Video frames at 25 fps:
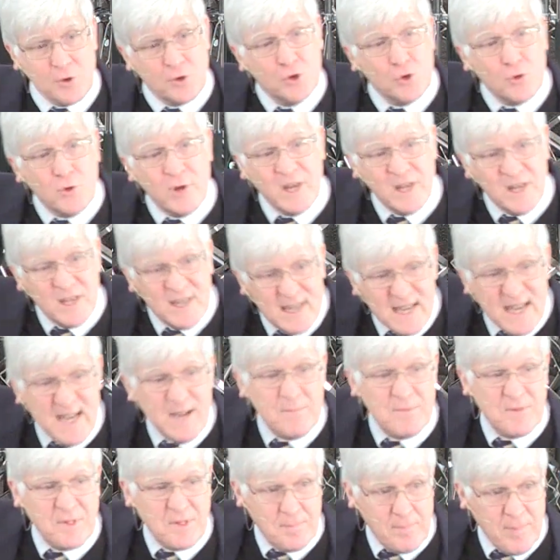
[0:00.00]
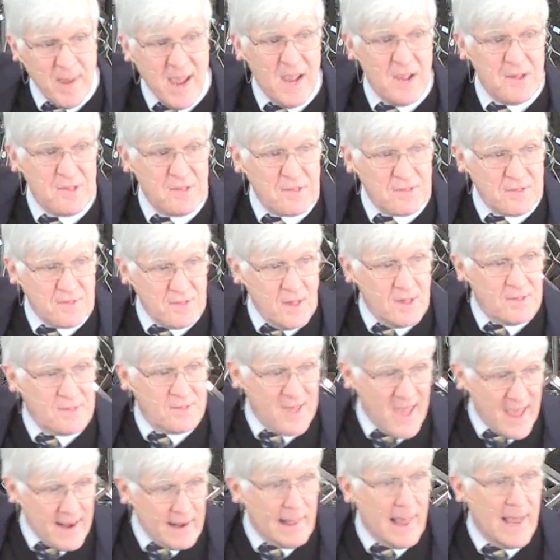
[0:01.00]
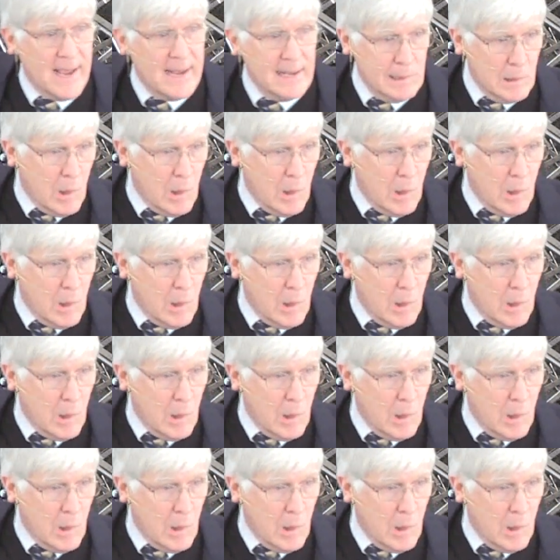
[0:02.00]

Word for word: doing deep space satellite